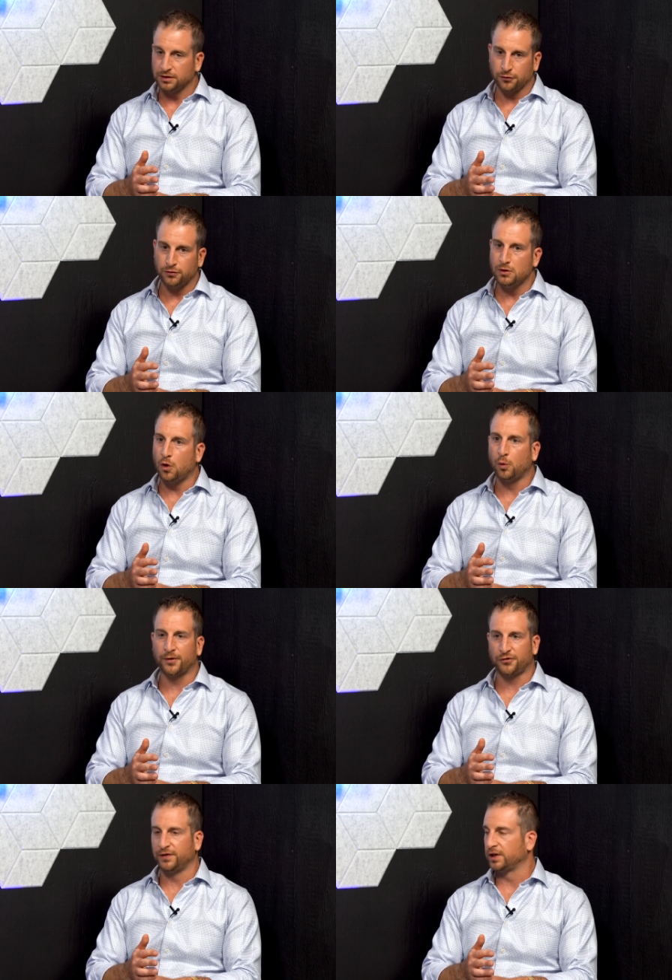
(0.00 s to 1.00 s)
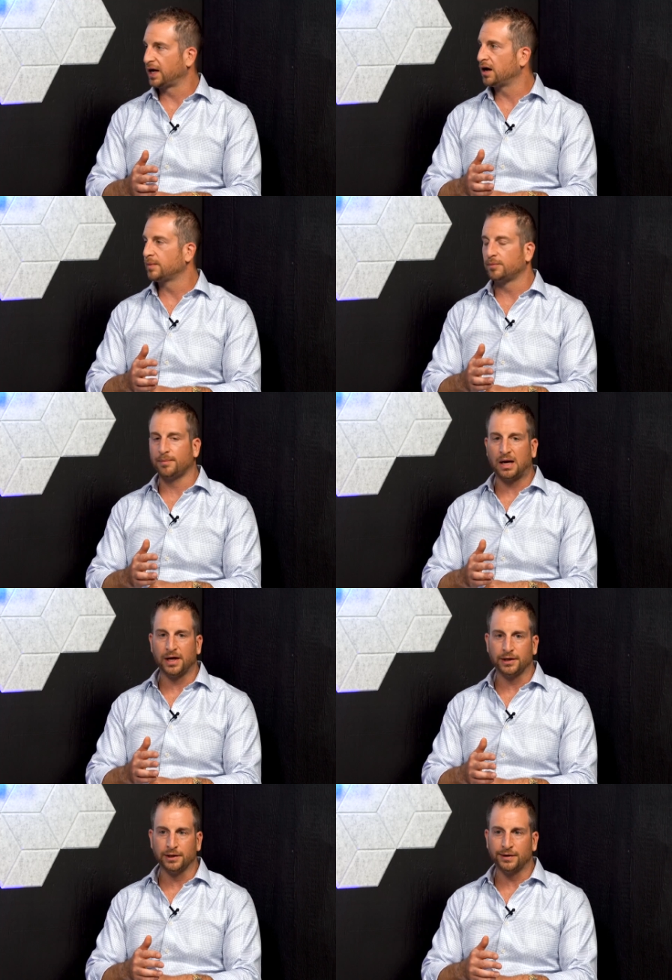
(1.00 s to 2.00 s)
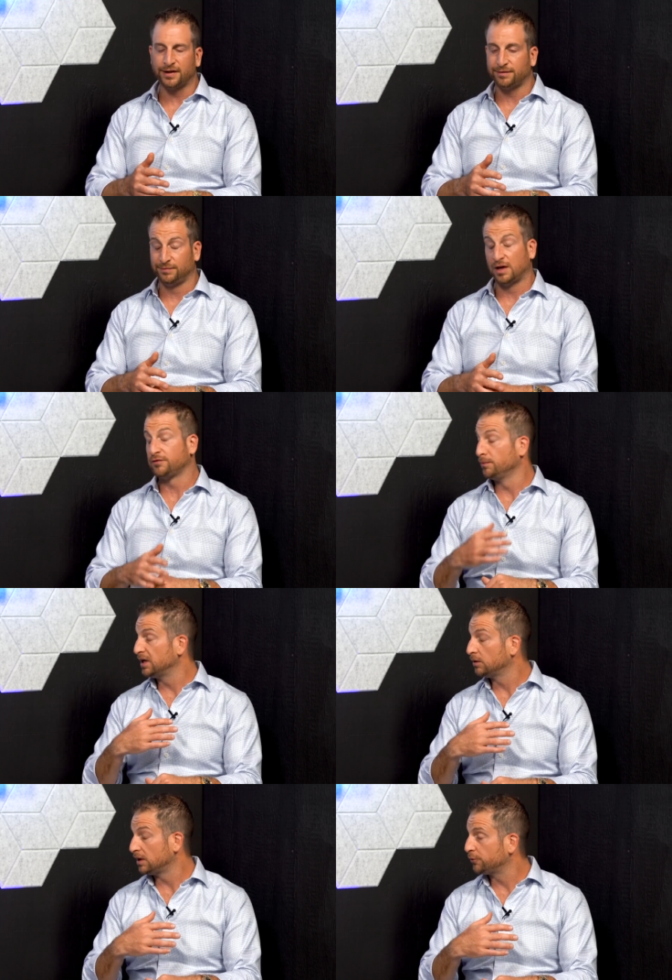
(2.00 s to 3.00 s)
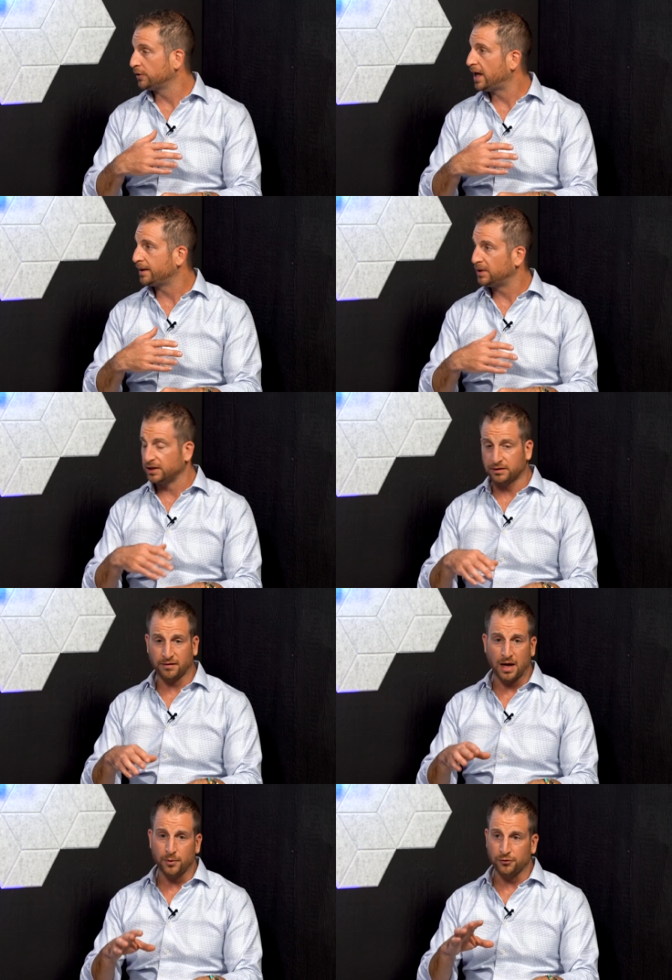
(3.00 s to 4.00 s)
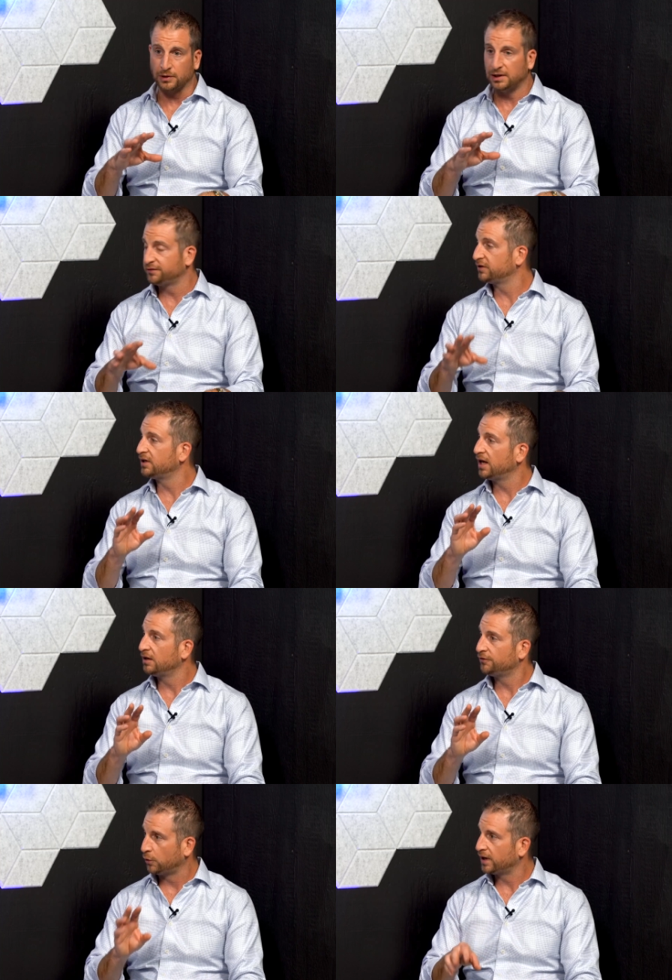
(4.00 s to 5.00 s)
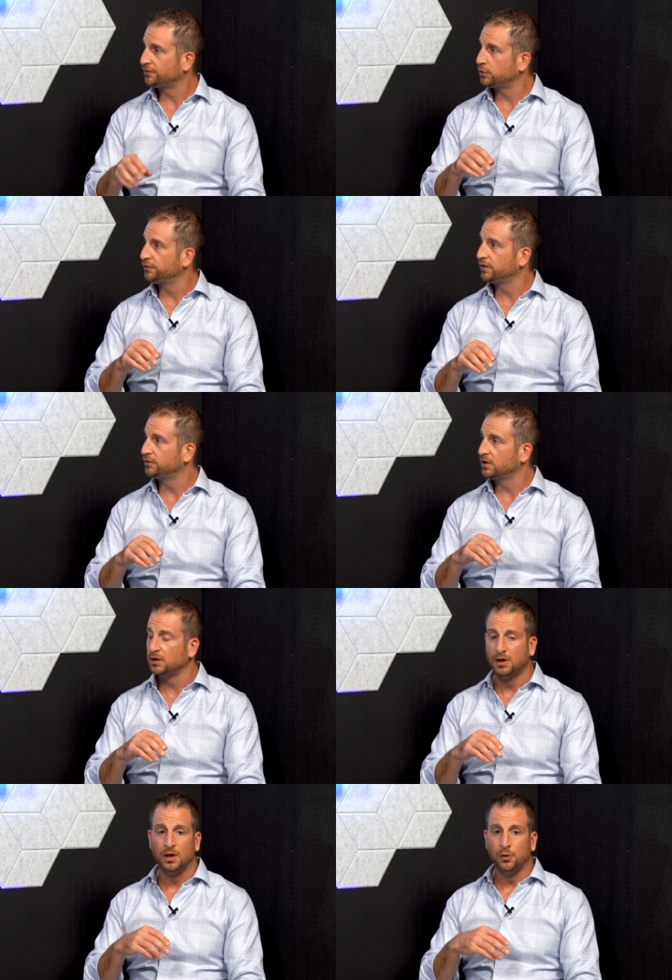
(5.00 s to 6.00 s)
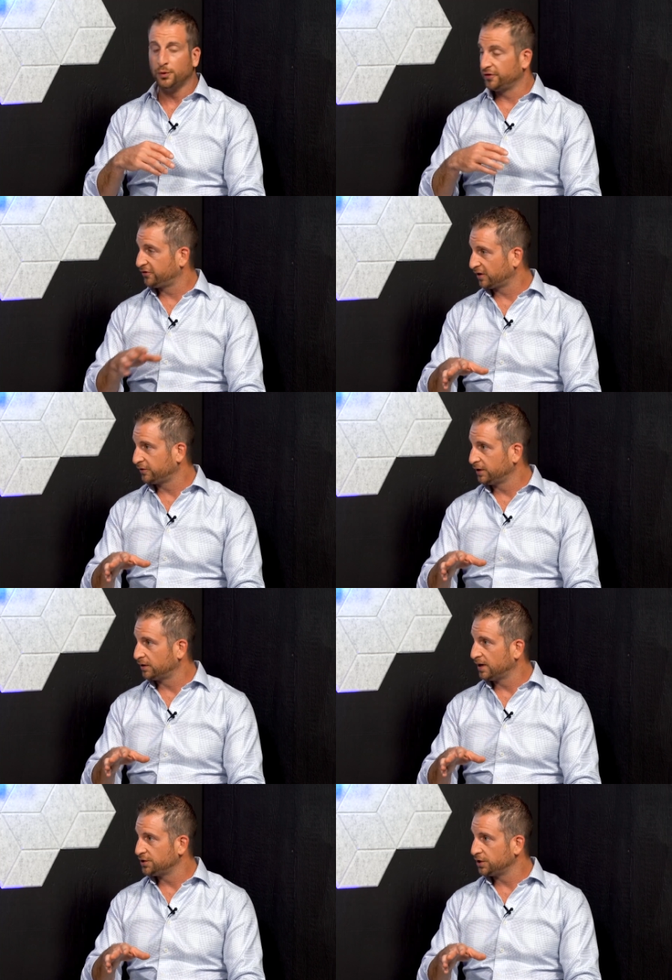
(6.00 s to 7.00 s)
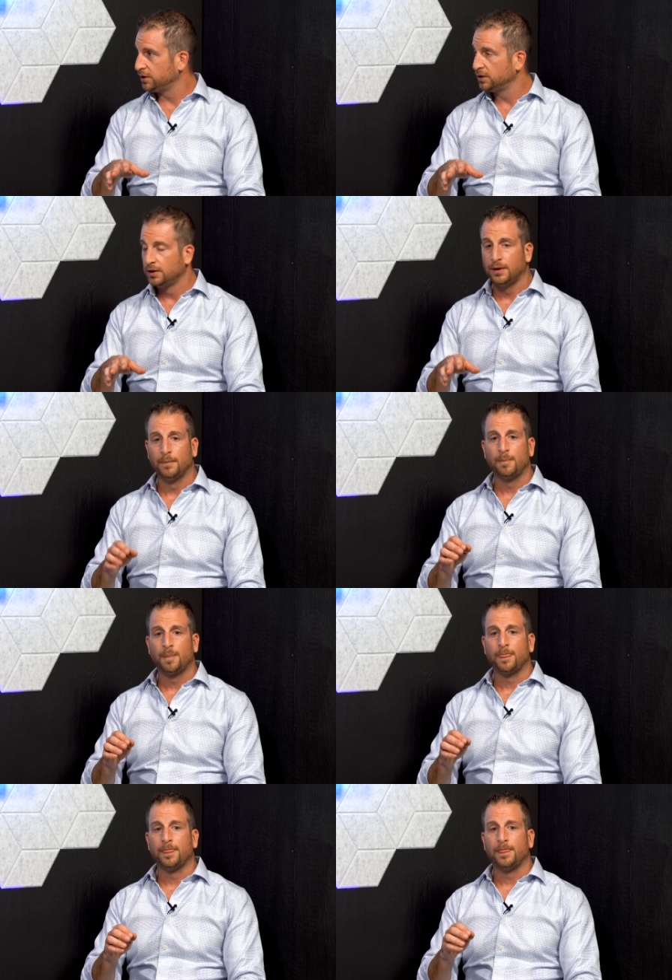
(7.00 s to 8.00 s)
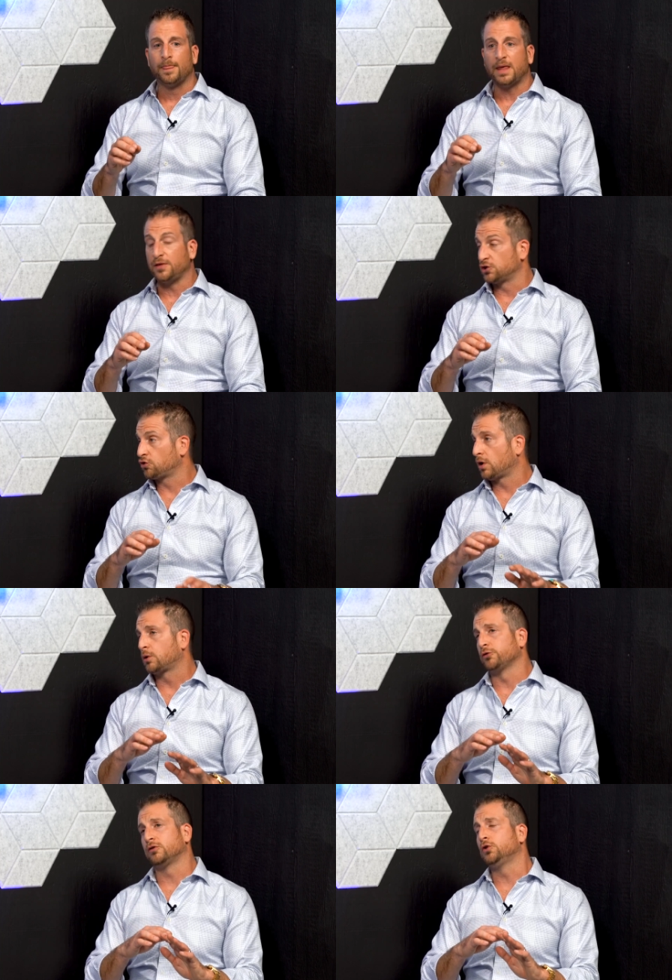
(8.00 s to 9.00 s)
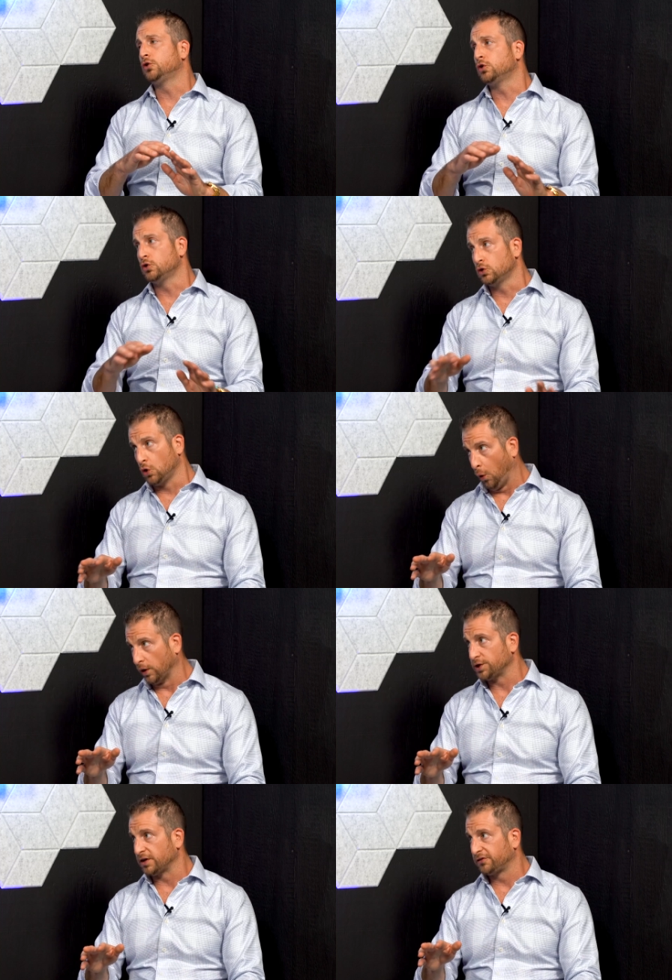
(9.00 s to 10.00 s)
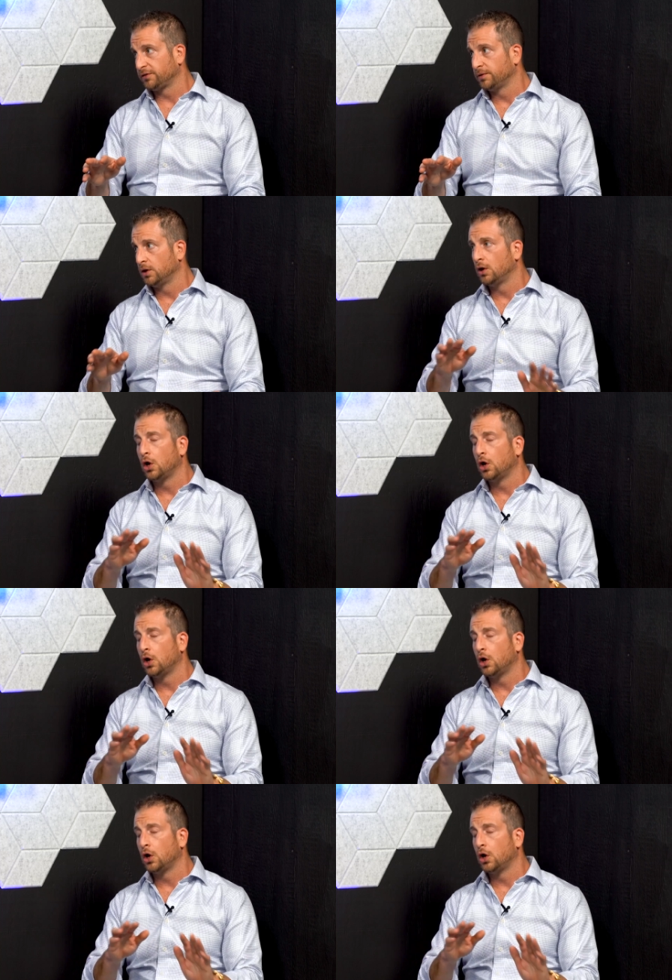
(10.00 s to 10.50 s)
Right? There's no worse feeling. I remember buying and for me, it was a lot of money at the time. It was a lifted Ford F-350 with a 6-liter engine, and the truck was gorgeous,